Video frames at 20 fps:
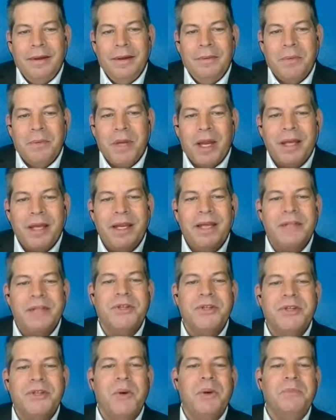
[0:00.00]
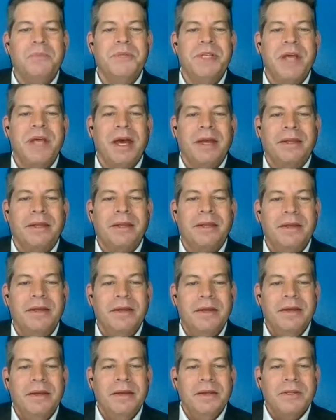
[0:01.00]
But I'd get so upset,
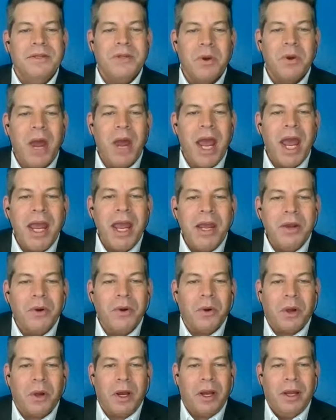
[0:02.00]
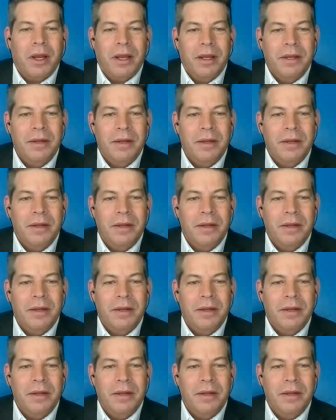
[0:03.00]
so angry.